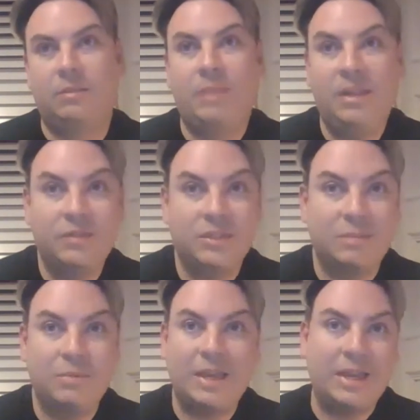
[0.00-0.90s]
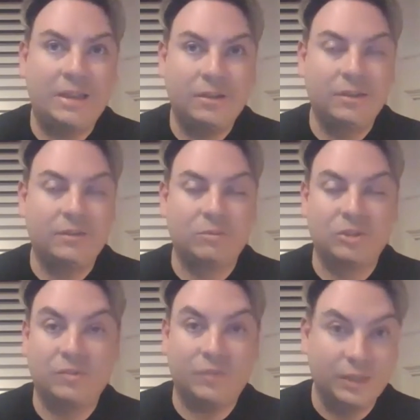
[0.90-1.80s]
Benefits can be anything from
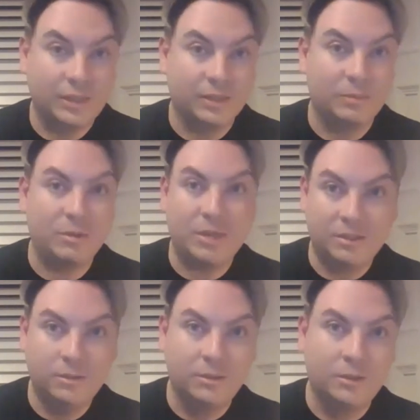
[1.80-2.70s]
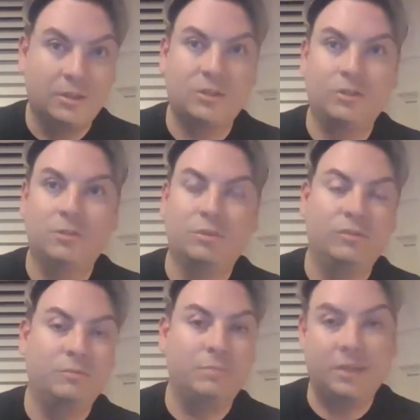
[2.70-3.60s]
just feeling a little bit better to
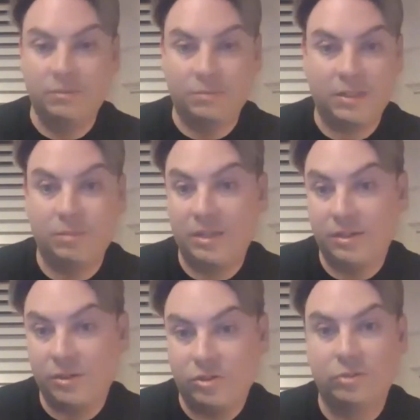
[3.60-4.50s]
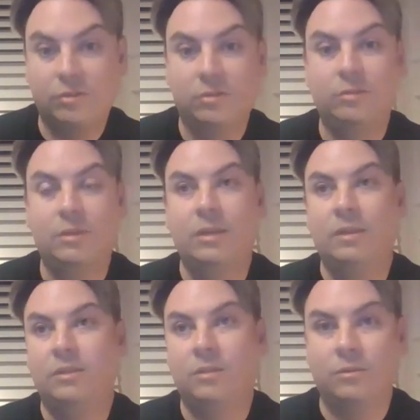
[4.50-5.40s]
improve bladder control,
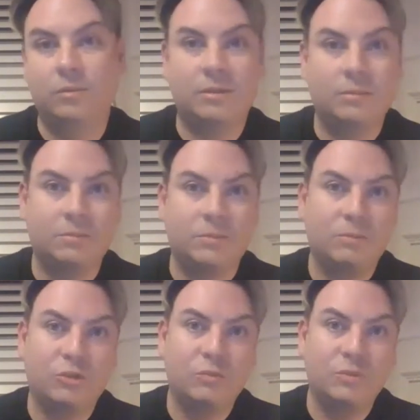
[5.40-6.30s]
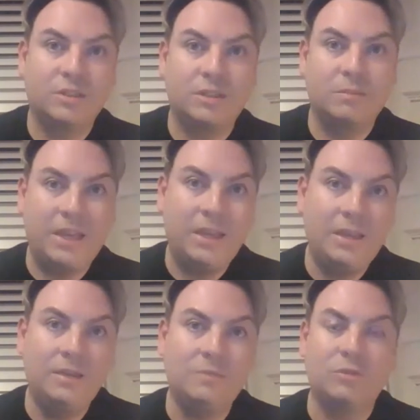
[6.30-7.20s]
to improvements in
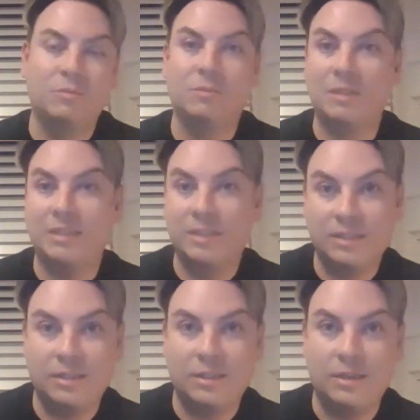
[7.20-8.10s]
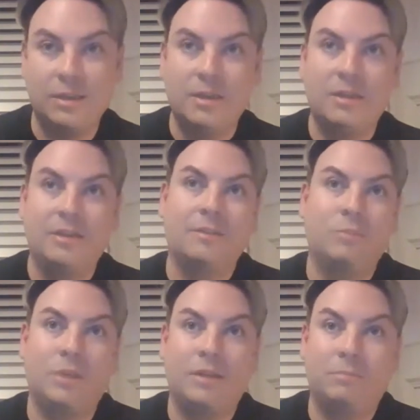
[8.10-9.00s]
pain, improvements in plasticity,
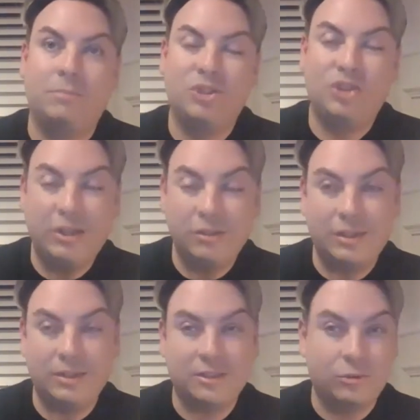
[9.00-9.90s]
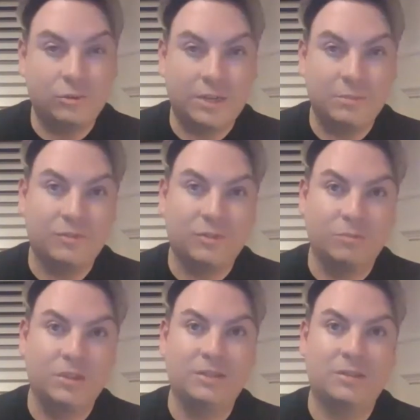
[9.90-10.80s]
but generally it's all coming from
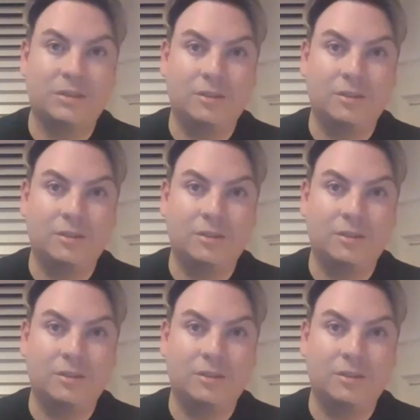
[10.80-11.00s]
this